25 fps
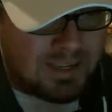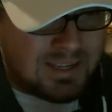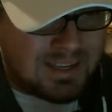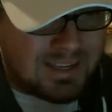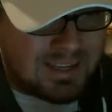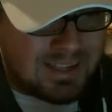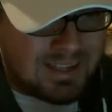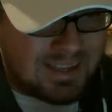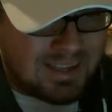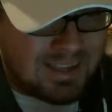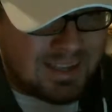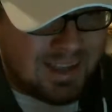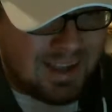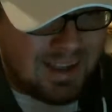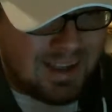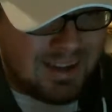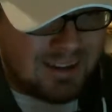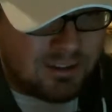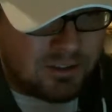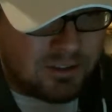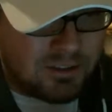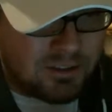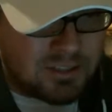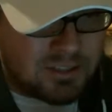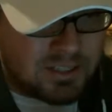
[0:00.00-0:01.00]
It kind
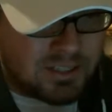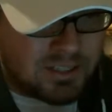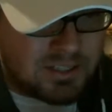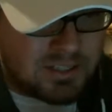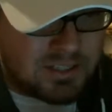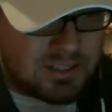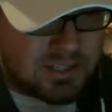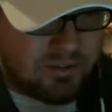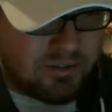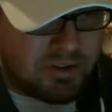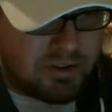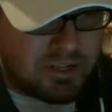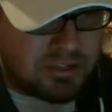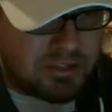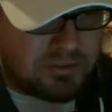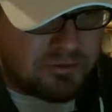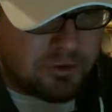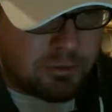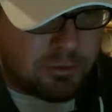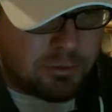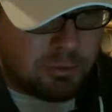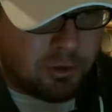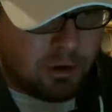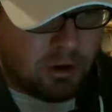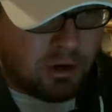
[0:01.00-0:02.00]
of looks like 70s
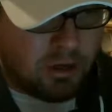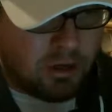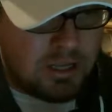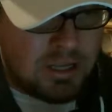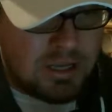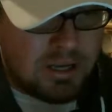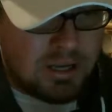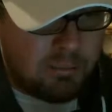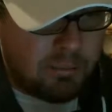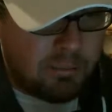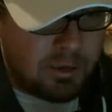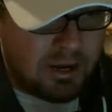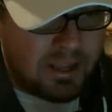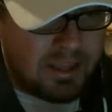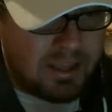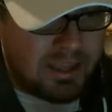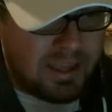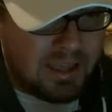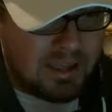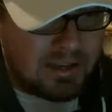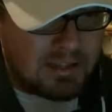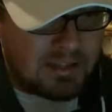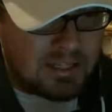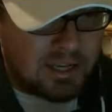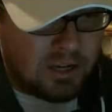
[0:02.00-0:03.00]
football, but I
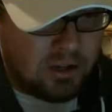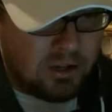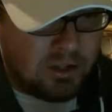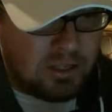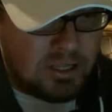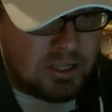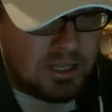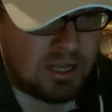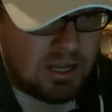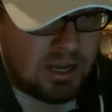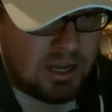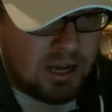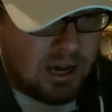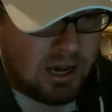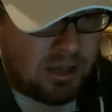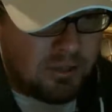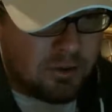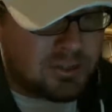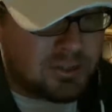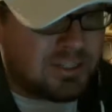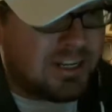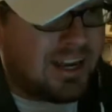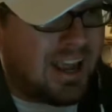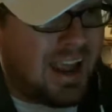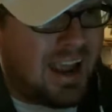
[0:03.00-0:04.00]
can't tell.
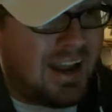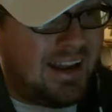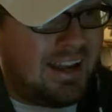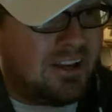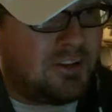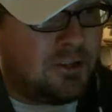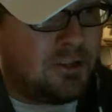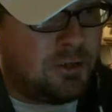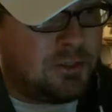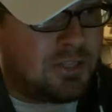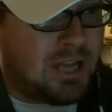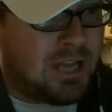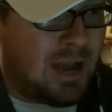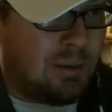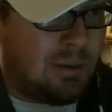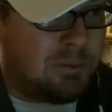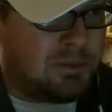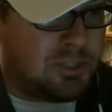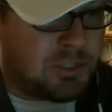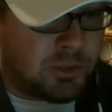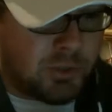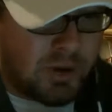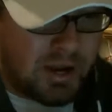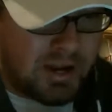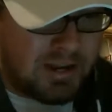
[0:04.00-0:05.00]
There's an 82 Topps
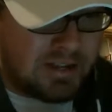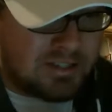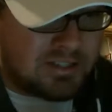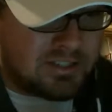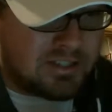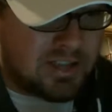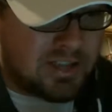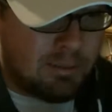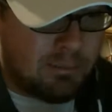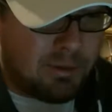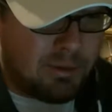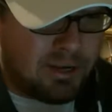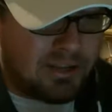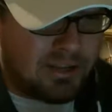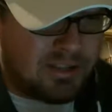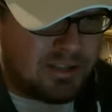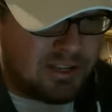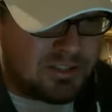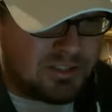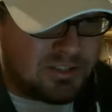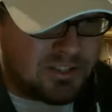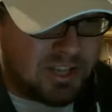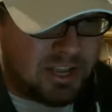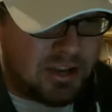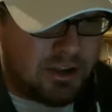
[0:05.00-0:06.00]
traded set, but it
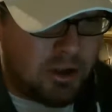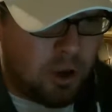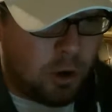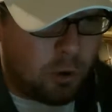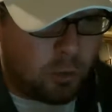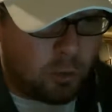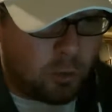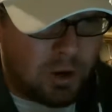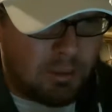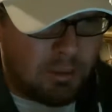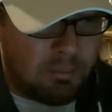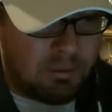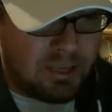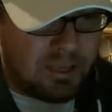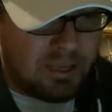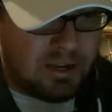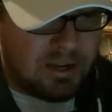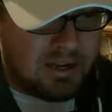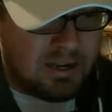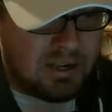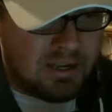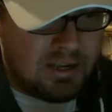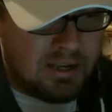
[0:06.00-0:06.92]
does say no Ripken.